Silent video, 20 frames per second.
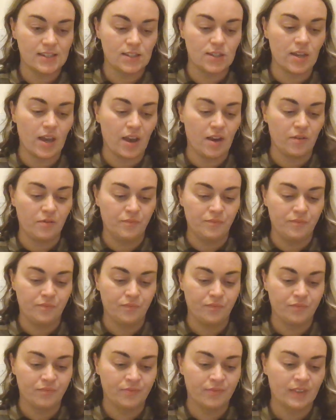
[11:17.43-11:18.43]
so
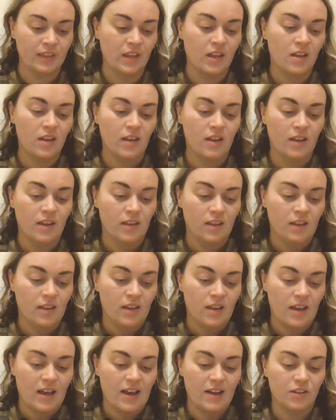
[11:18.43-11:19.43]

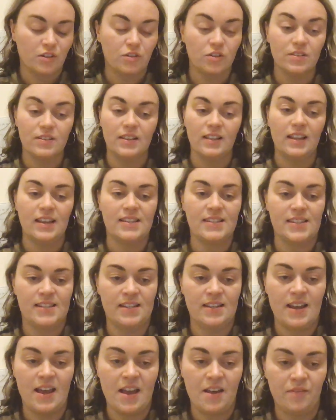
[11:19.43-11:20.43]
a good
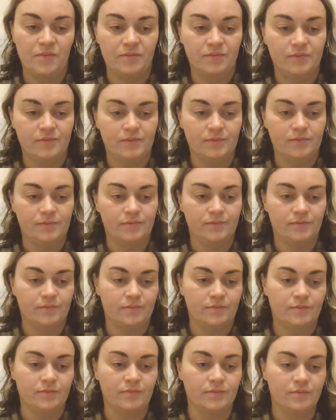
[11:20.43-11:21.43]
listener.
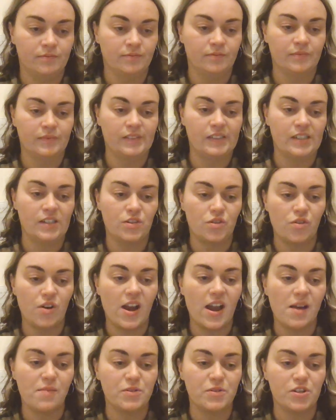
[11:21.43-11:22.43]

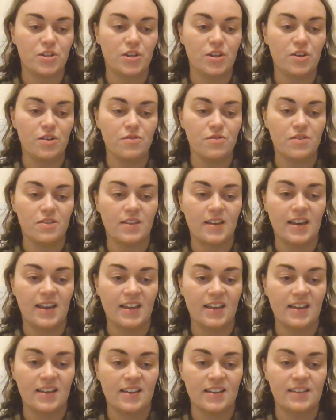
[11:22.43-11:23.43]
Describe 2
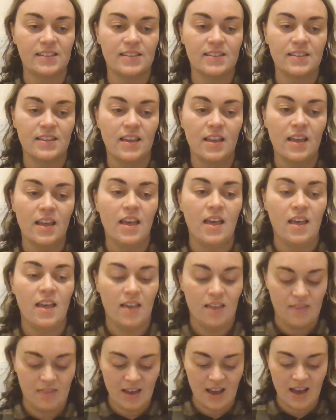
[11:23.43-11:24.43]
things
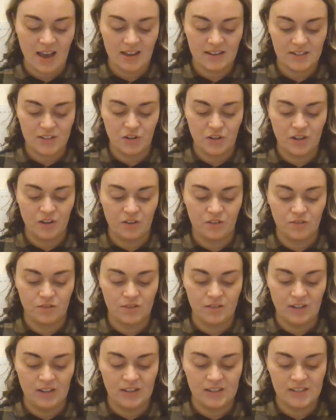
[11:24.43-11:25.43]
that a
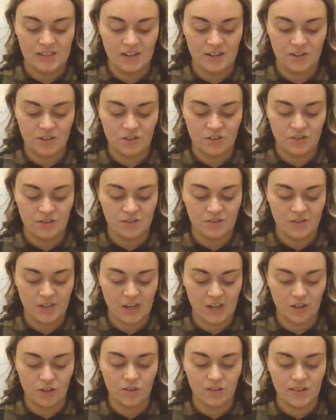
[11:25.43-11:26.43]
good listener does.
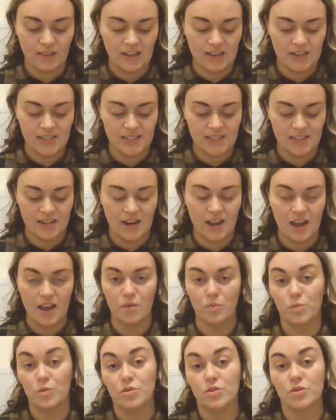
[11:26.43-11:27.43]
A good
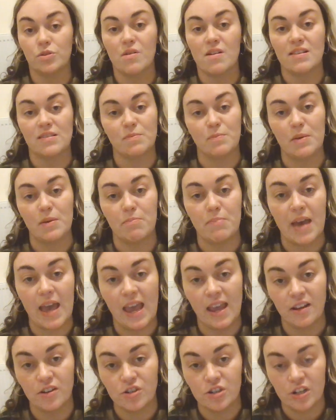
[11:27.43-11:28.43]
listener would always be
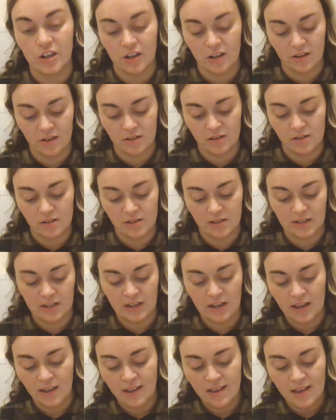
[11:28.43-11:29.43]
patient,
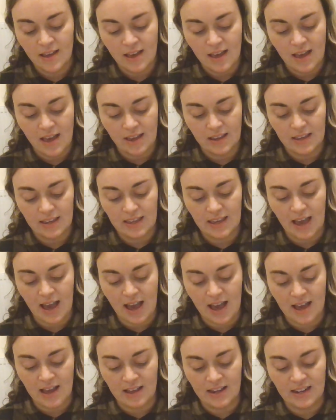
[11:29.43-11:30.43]

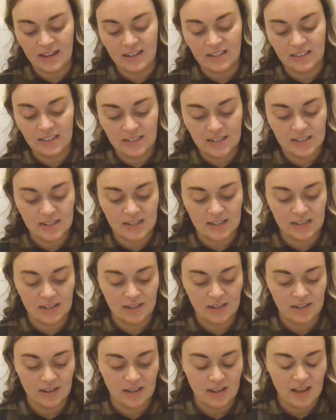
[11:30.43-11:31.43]
kind,
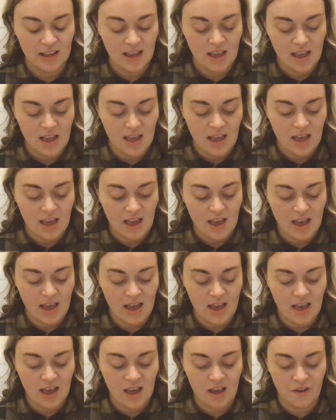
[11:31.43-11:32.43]

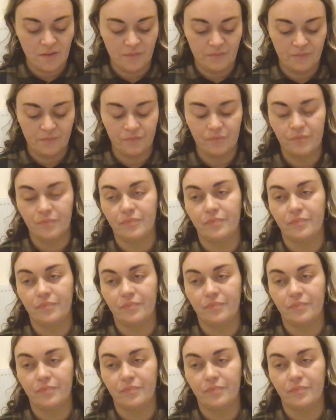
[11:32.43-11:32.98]
um,